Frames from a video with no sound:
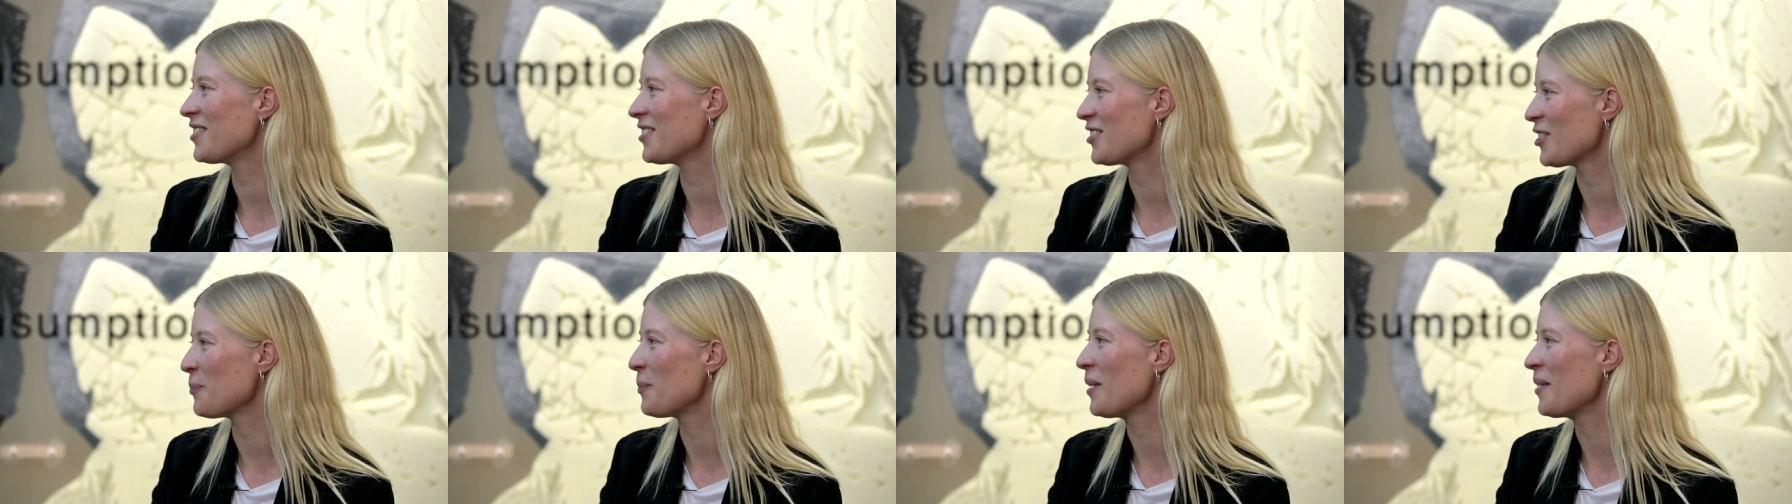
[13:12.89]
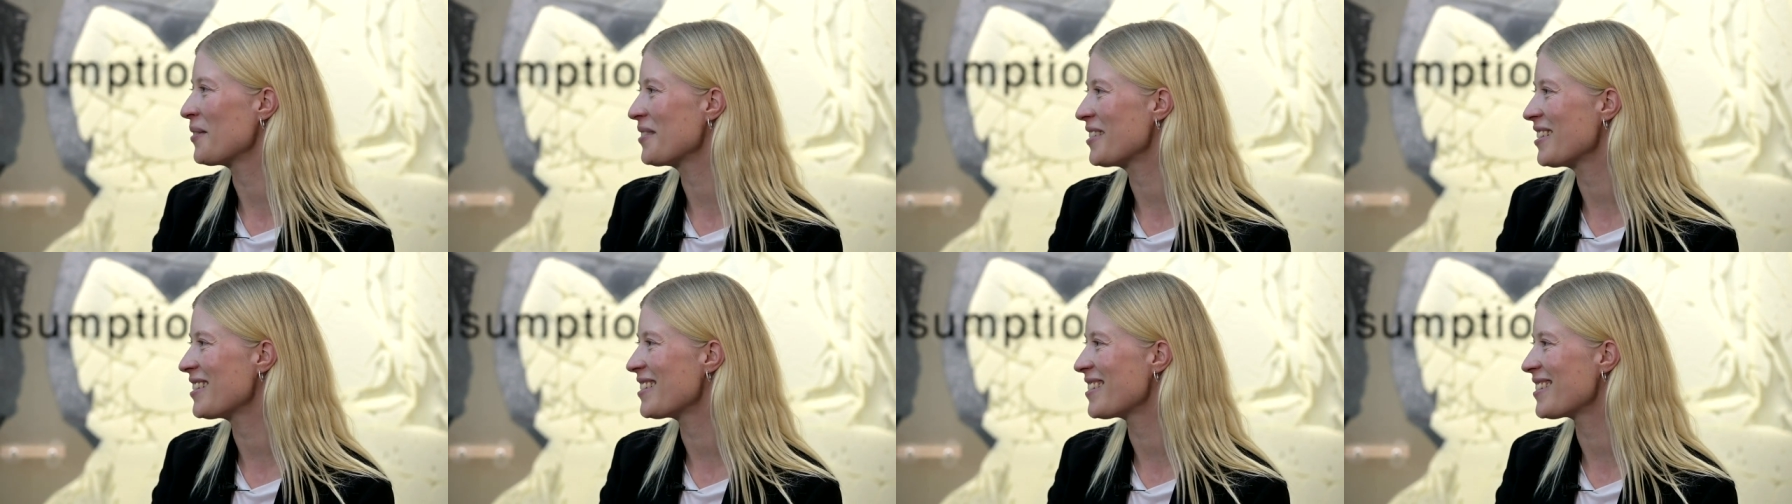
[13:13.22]
some
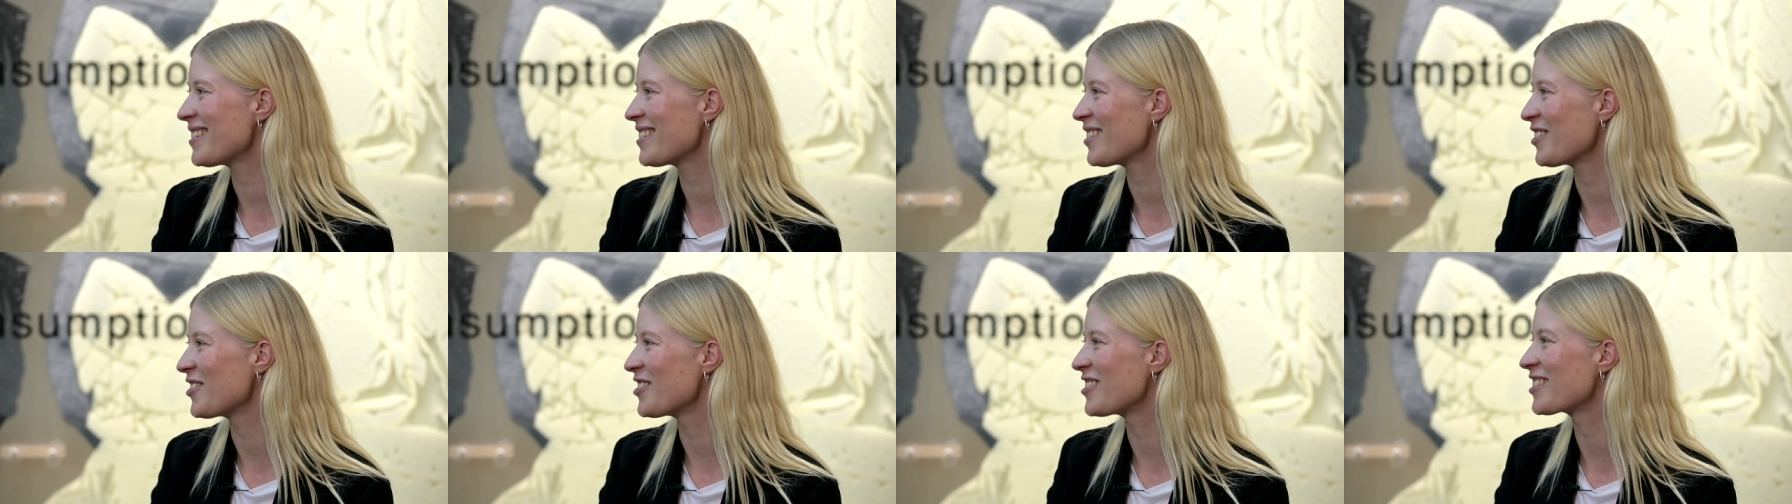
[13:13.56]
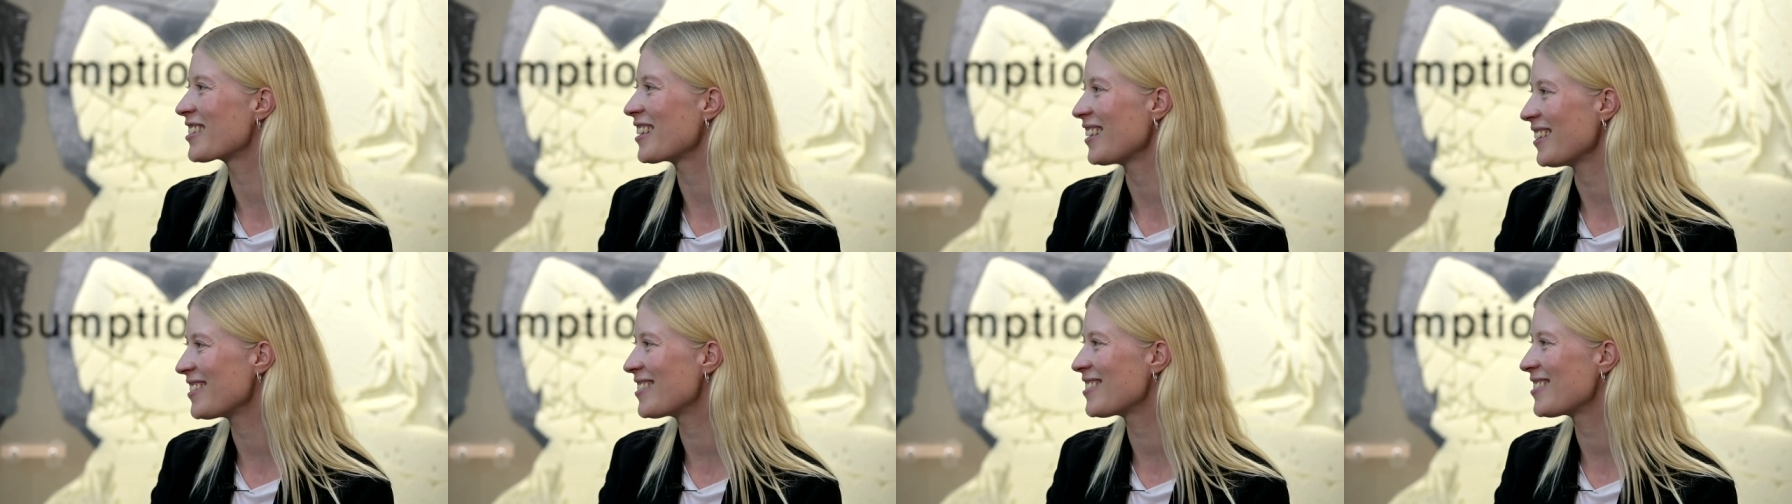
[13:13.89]
mountains on
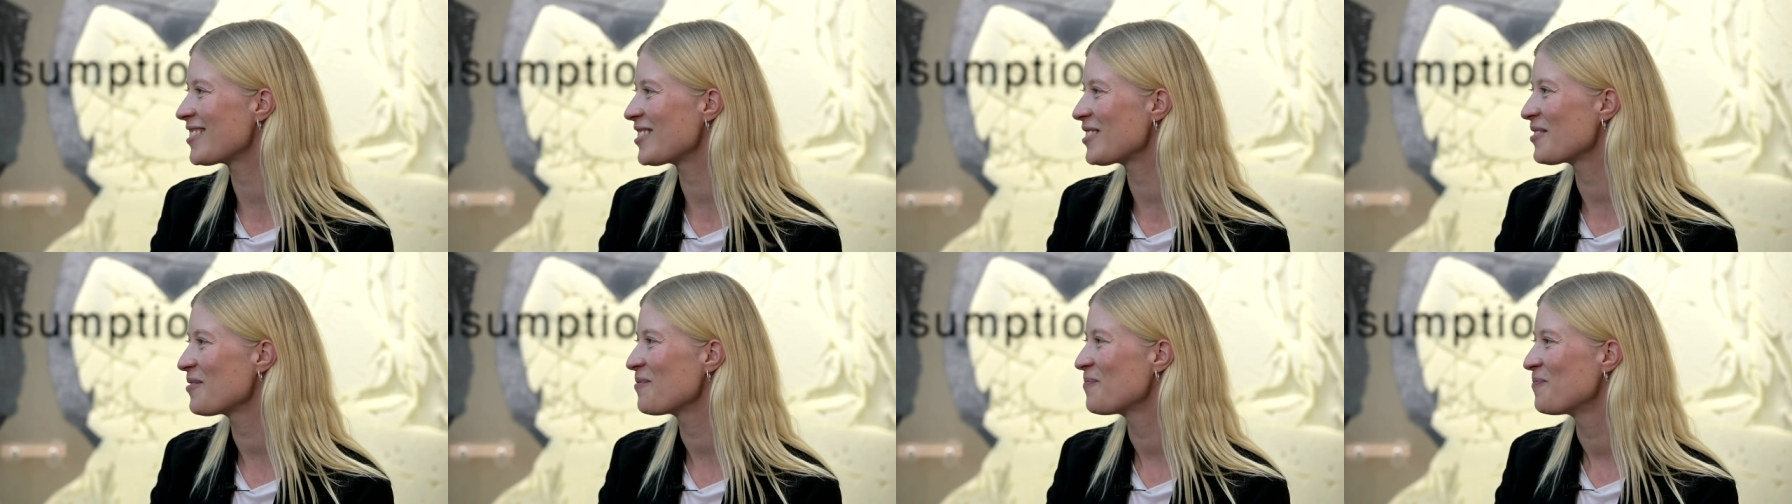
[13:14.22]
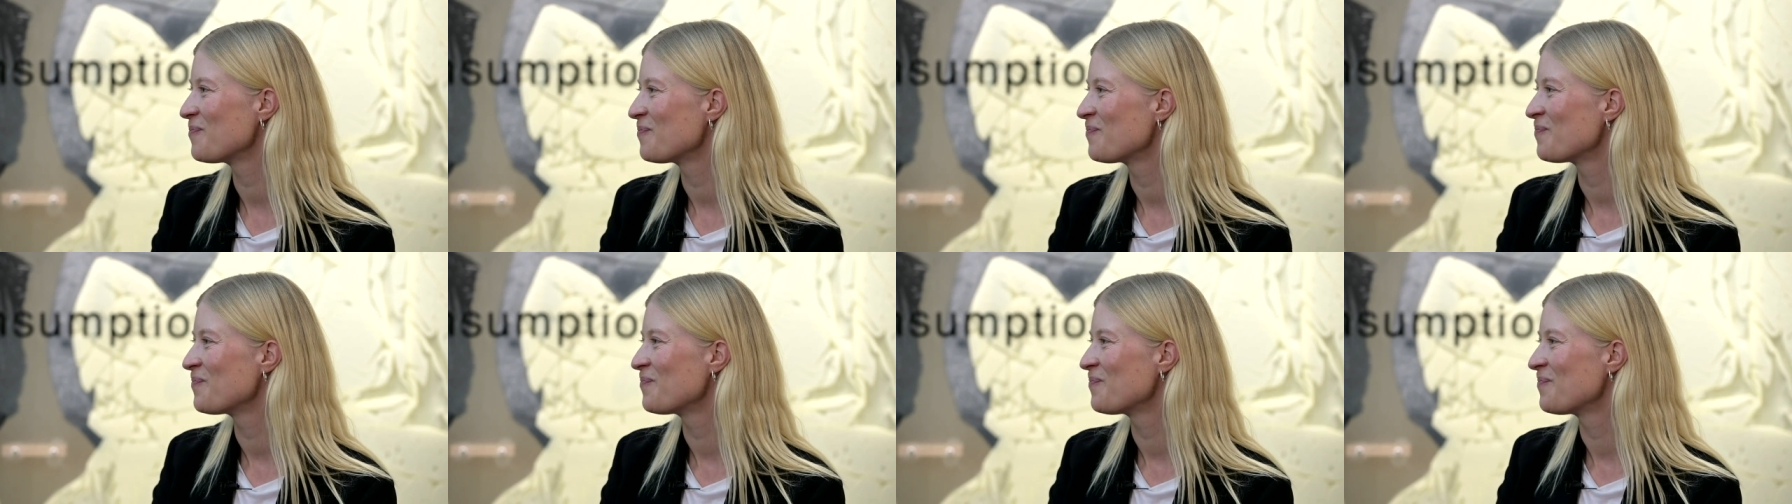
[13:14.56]
skis.
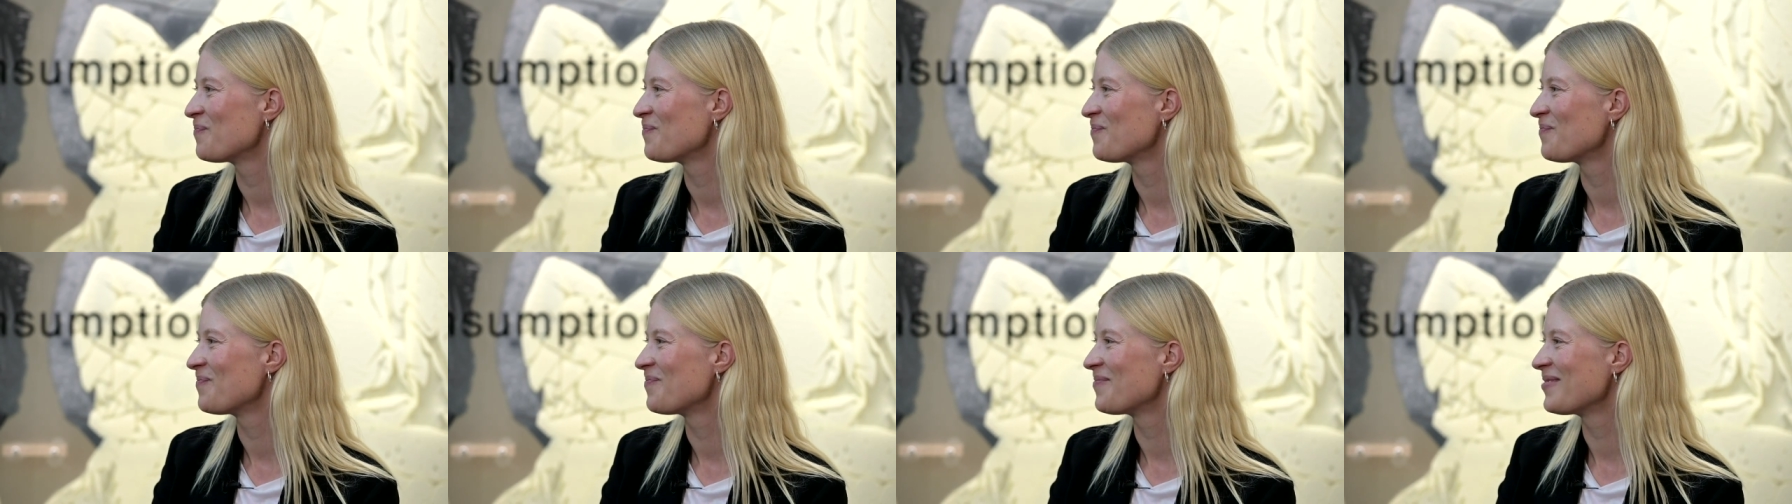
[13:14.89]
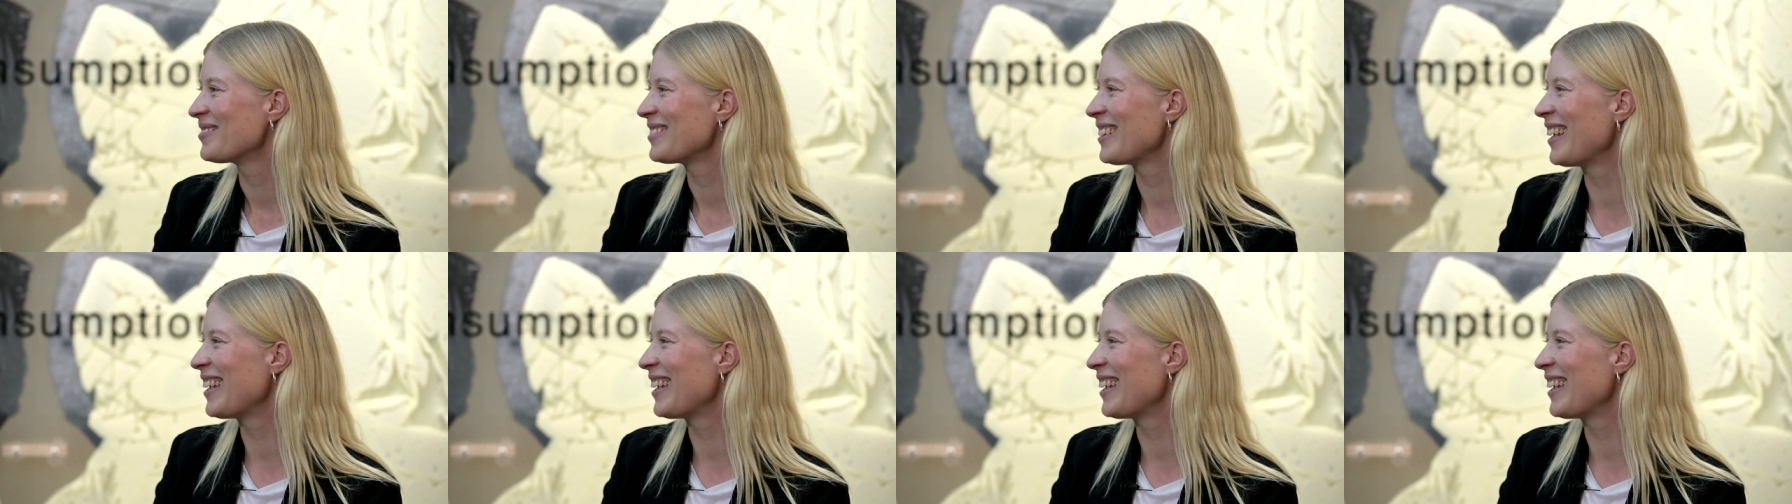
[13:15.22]
Yes, please.